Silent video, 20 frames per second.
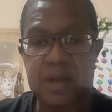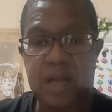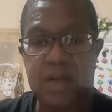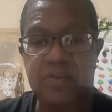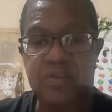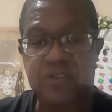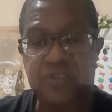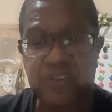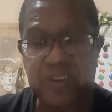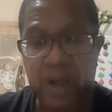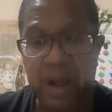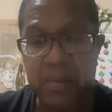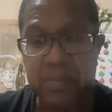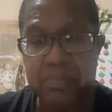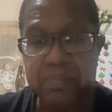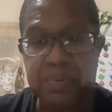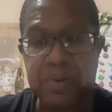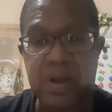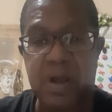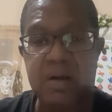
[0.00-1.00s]
A
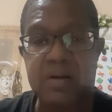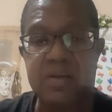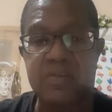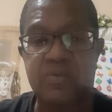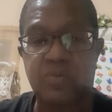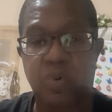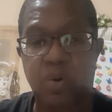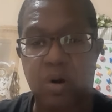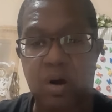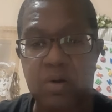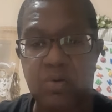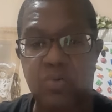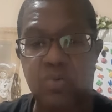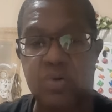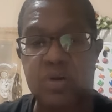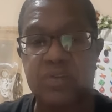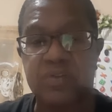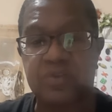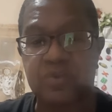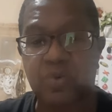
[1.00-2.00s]
champion is one
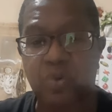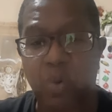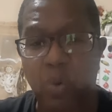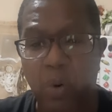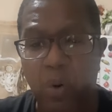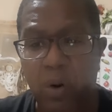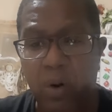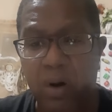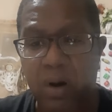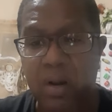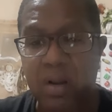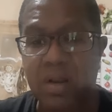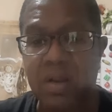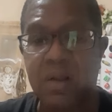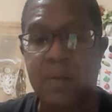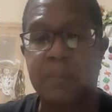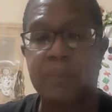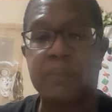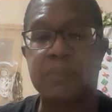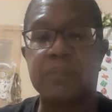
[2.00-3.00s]
who is
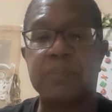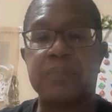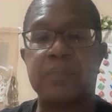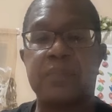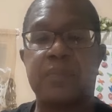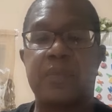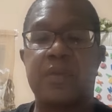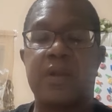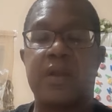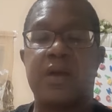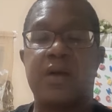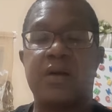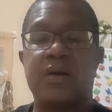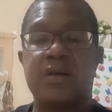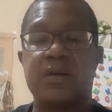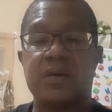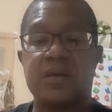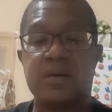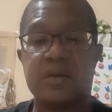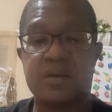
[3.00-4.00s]
called
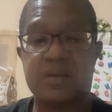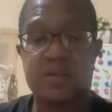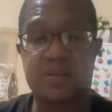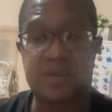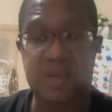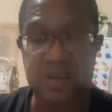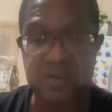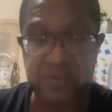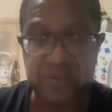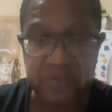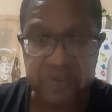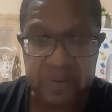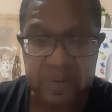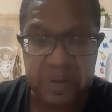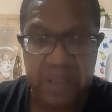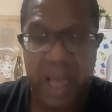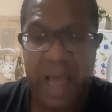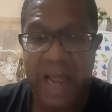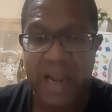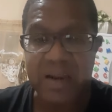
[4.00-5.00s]
to
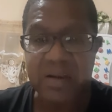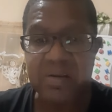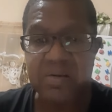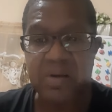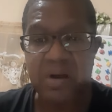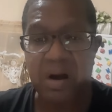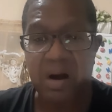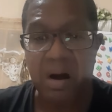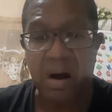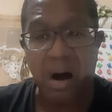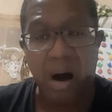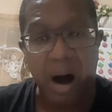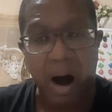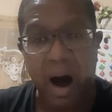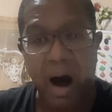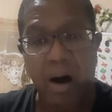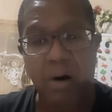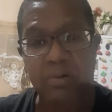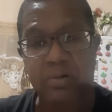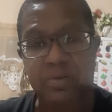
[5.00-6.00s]
stand
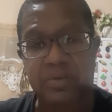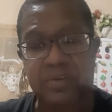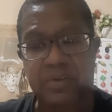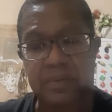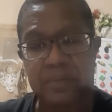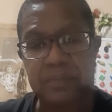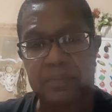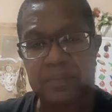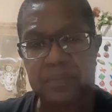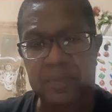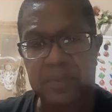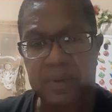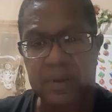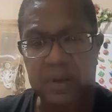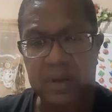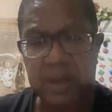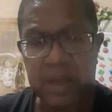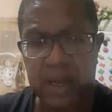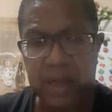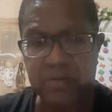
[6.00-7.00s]
out
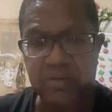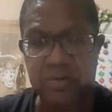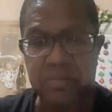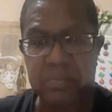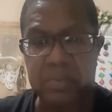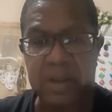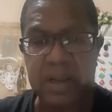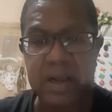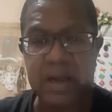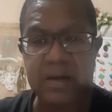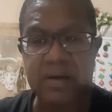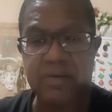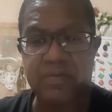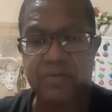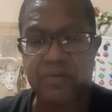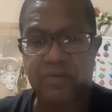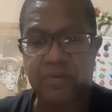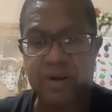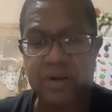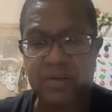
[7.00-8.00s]
and to make a
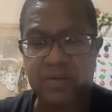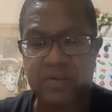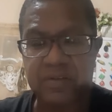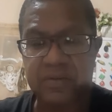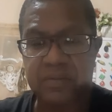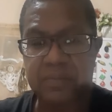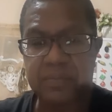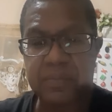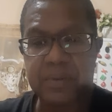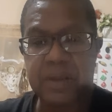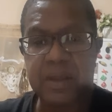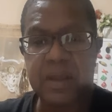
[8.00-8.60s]
difference.